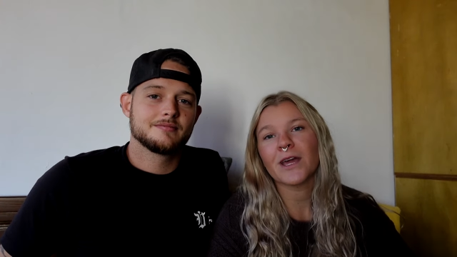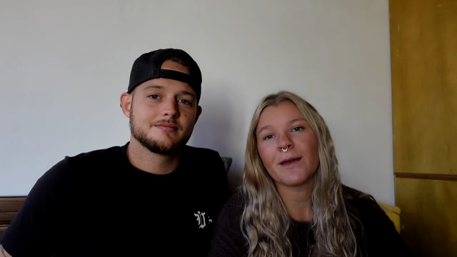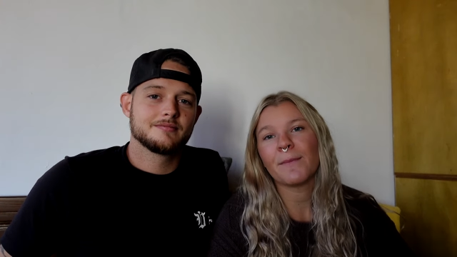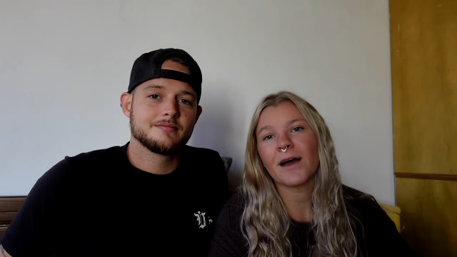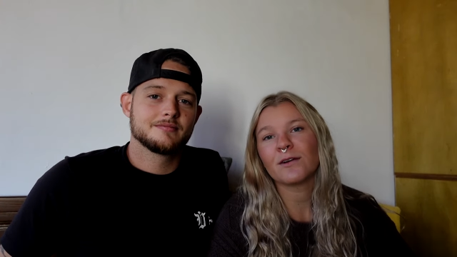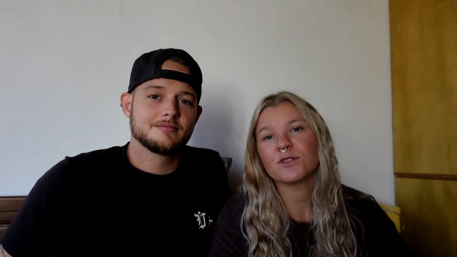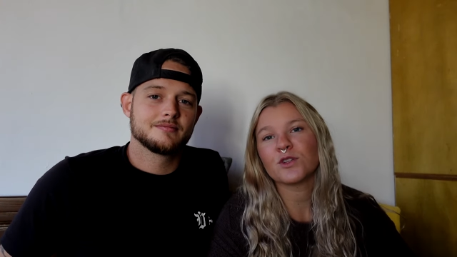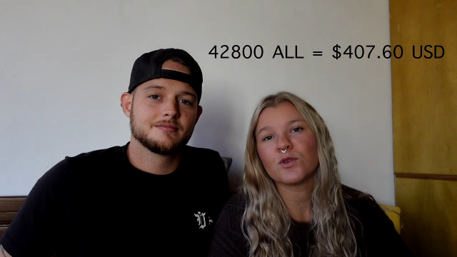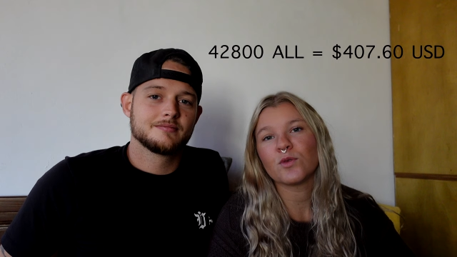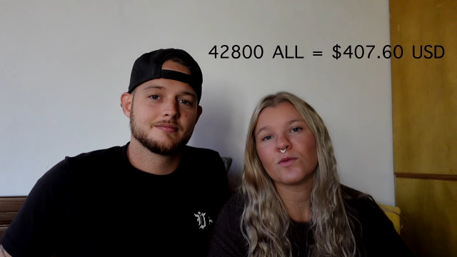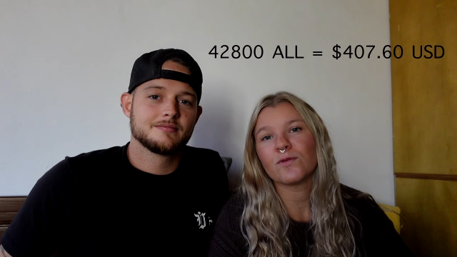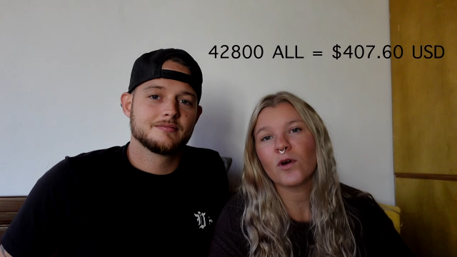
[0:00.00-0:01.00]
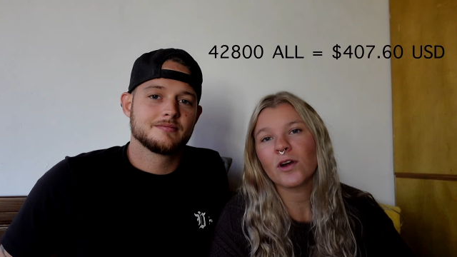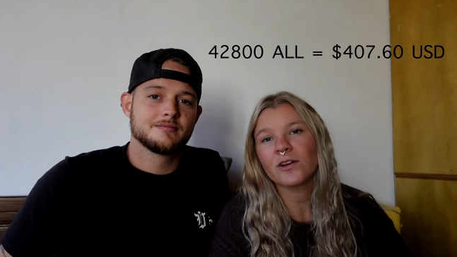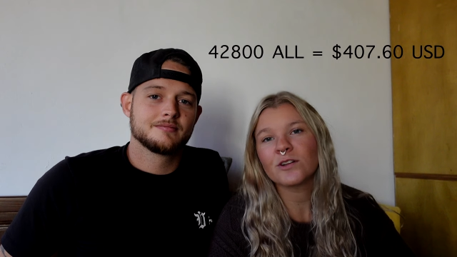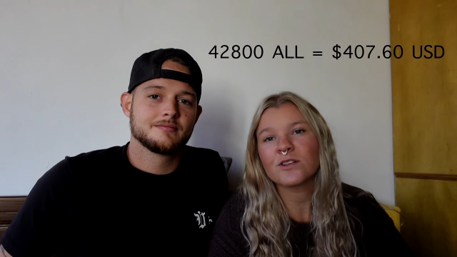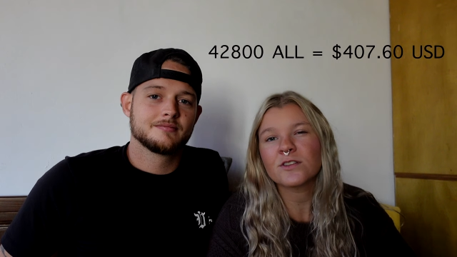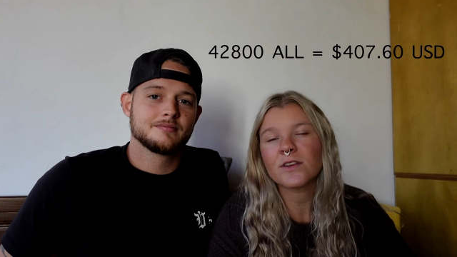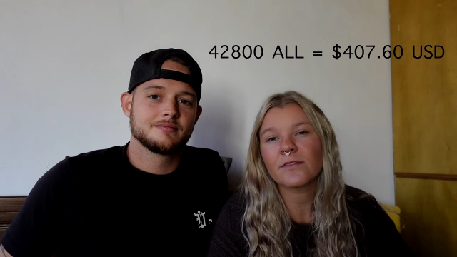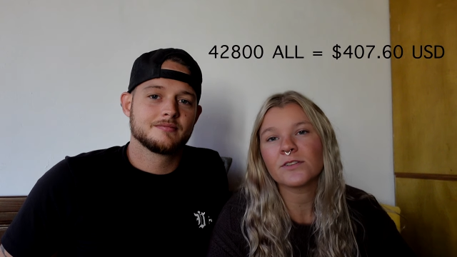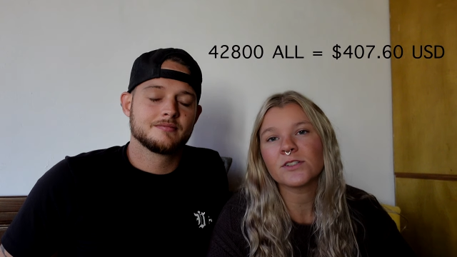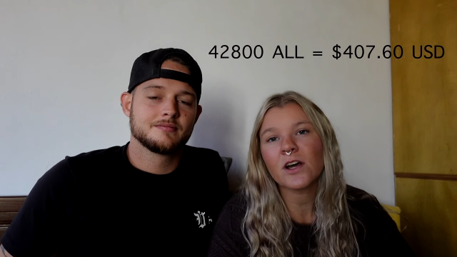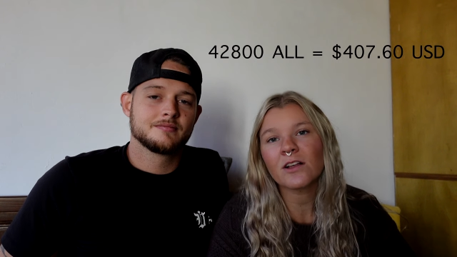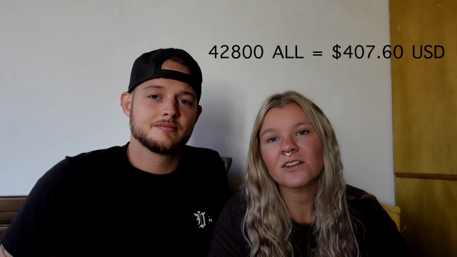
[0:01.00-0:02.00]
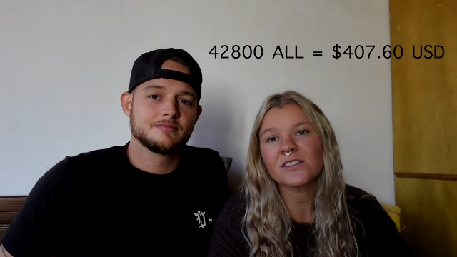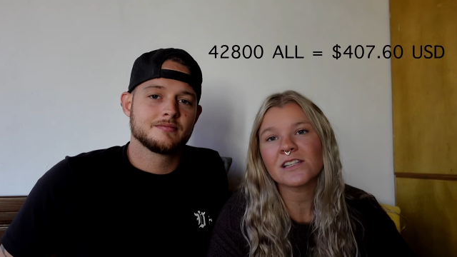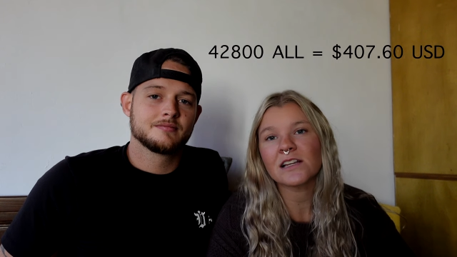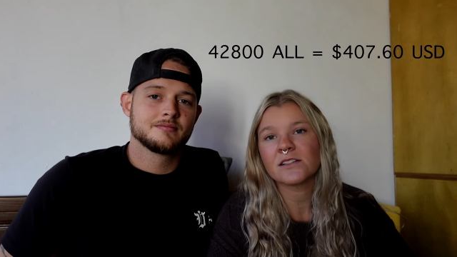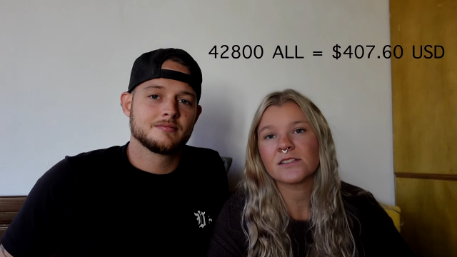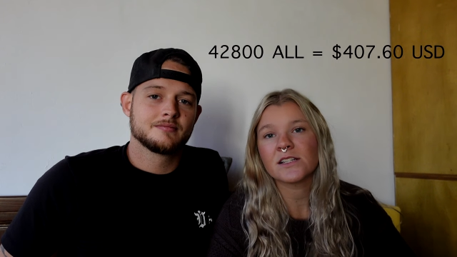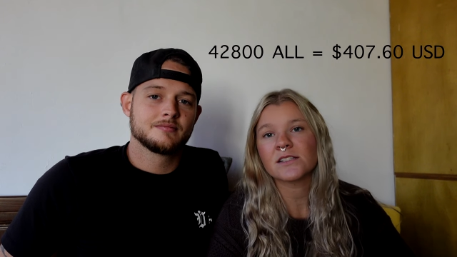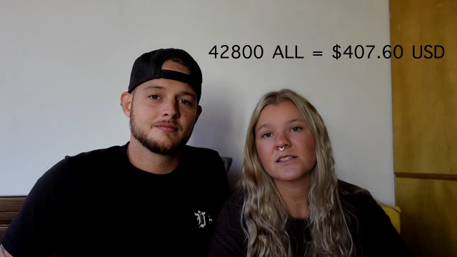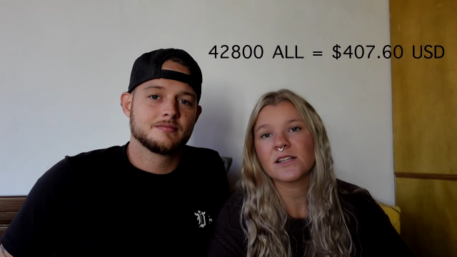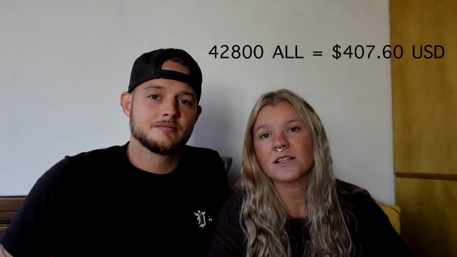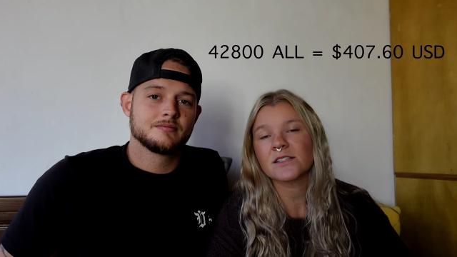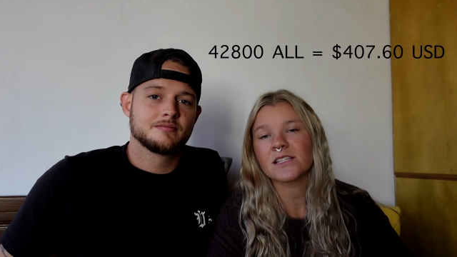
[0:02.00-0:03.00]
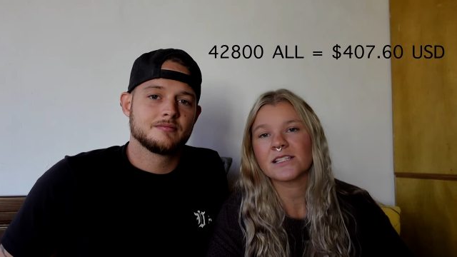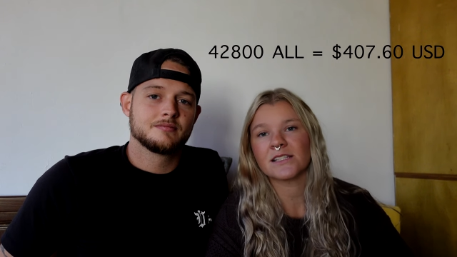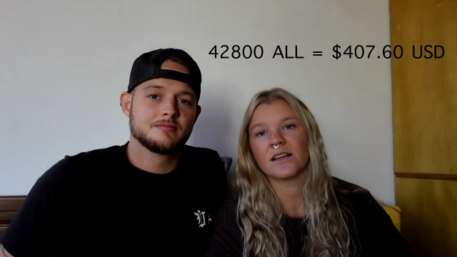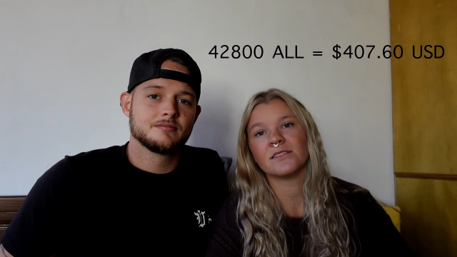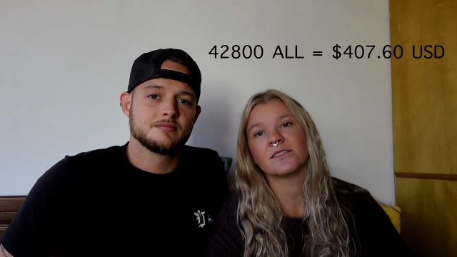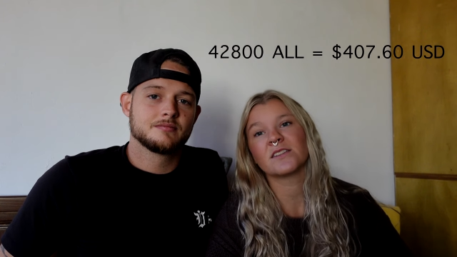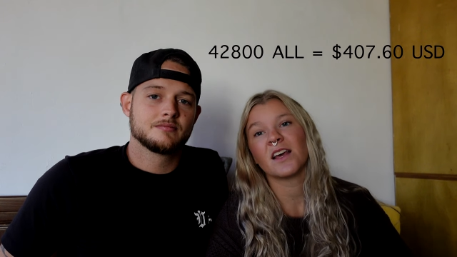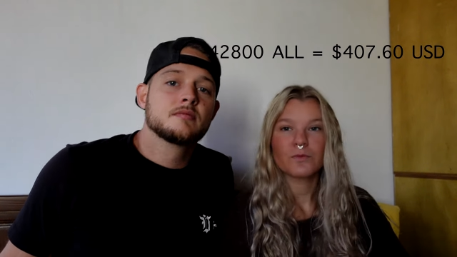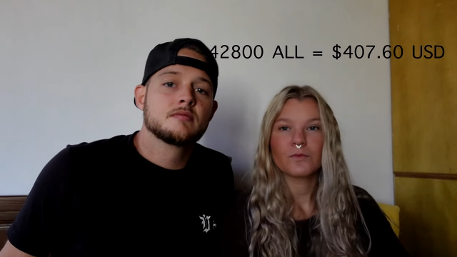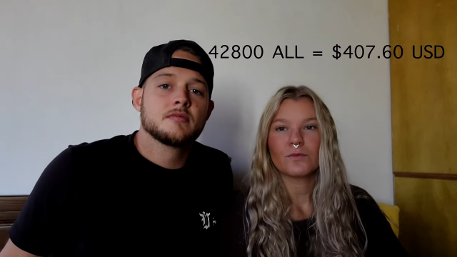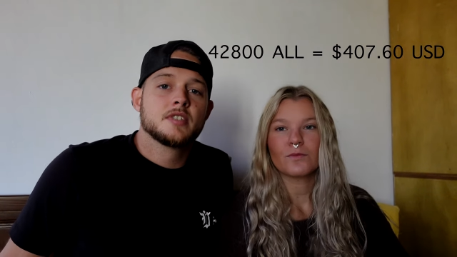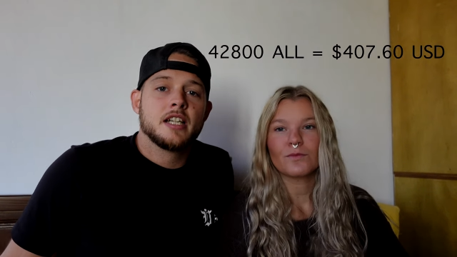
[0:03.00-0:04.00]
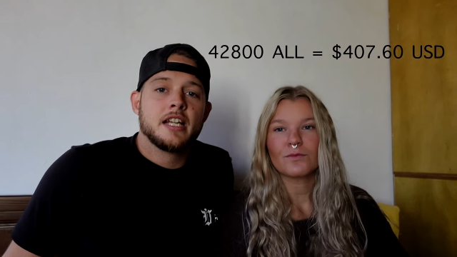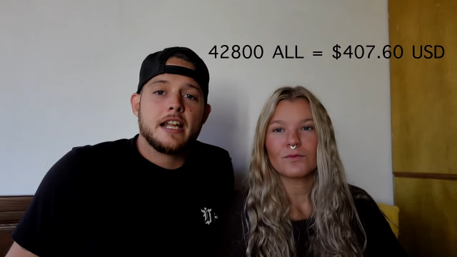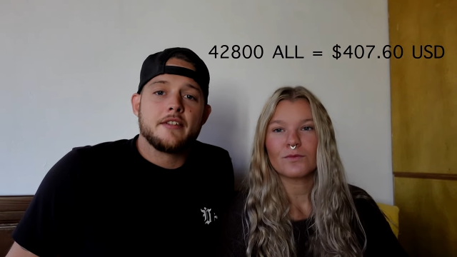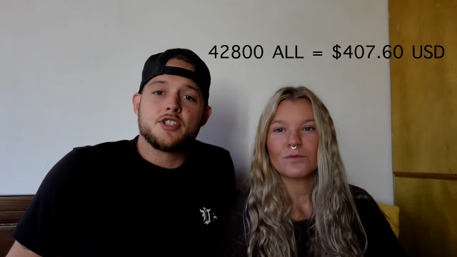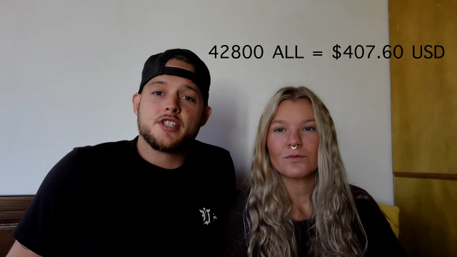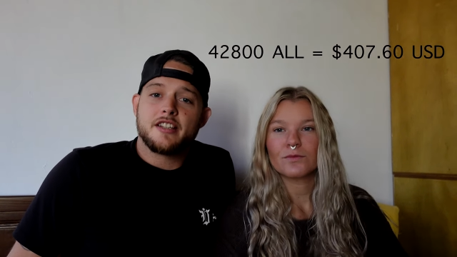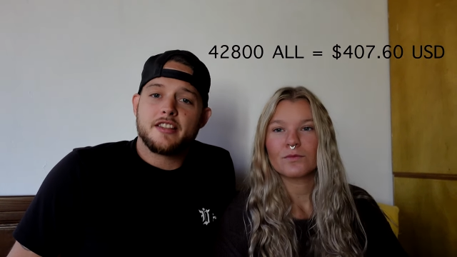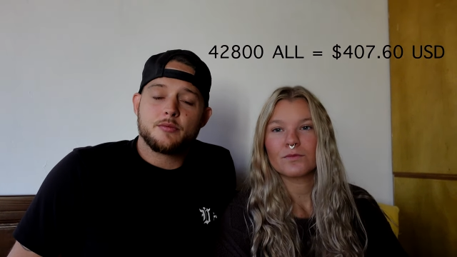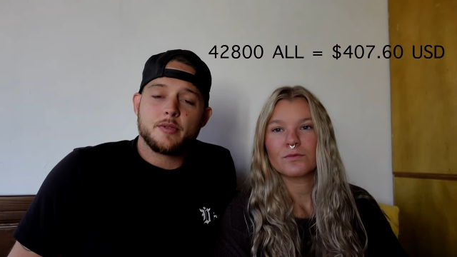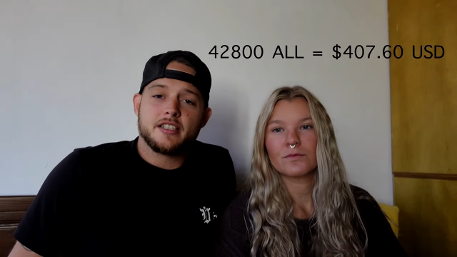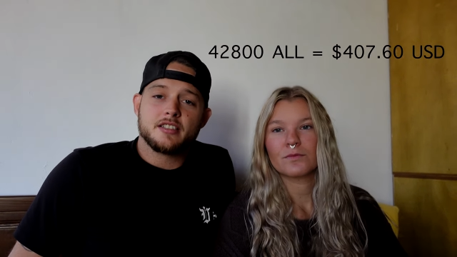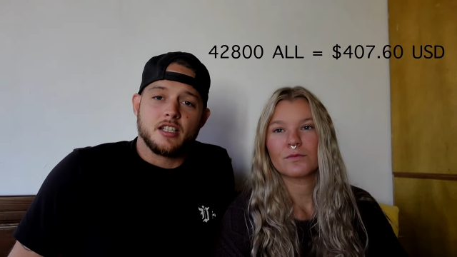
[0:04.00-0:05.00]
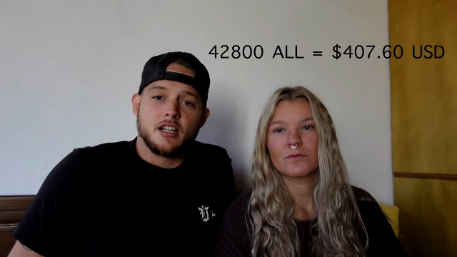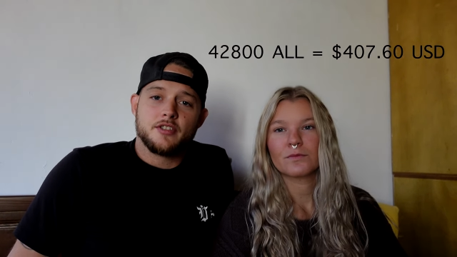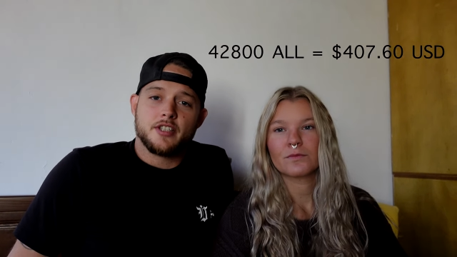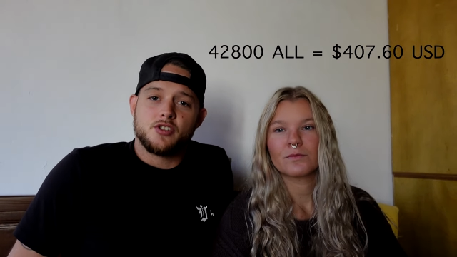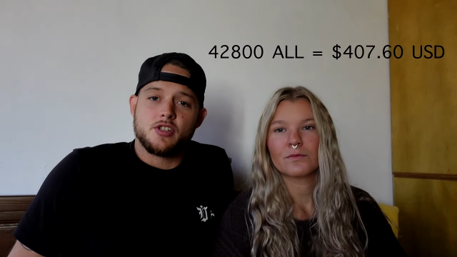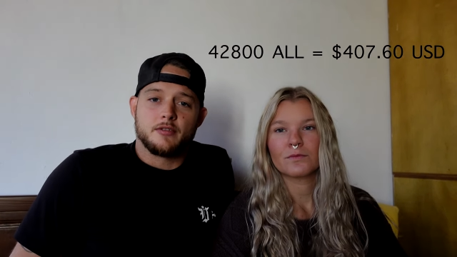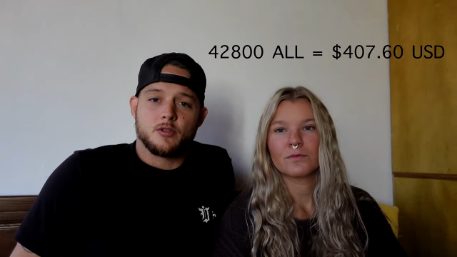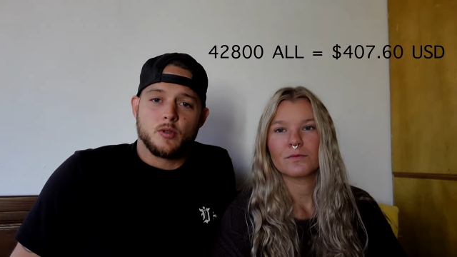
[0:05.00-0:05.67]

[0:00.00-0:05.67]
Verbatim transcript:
Speaker 1: came out to $407.60.
Speaker 2: If there's anything we didn't cover that you have